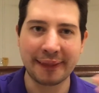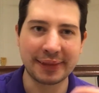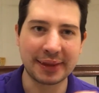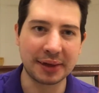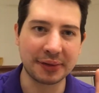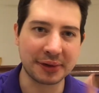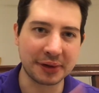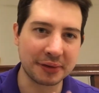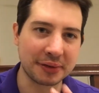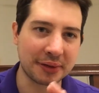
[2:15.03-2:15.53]
Now
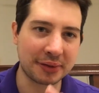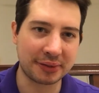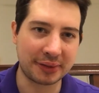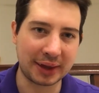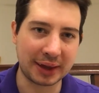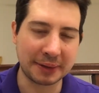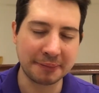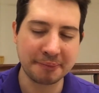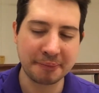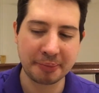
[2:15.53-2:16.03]
the other
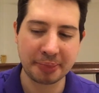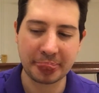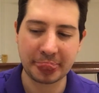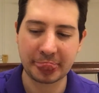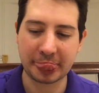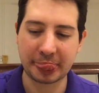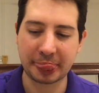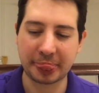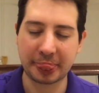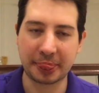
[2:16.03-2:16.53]
thing,
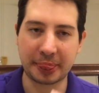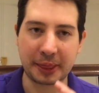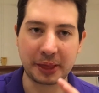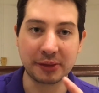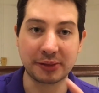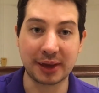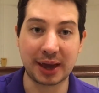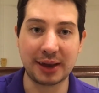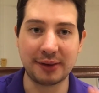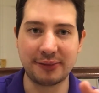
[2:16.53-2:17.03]
the
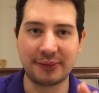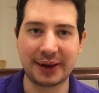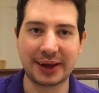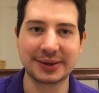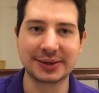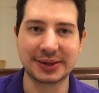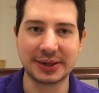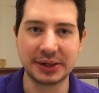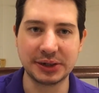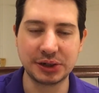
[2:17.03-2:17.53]
other
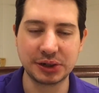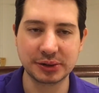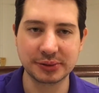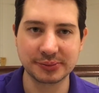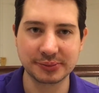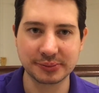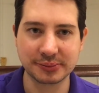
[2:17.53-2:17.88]
advantage,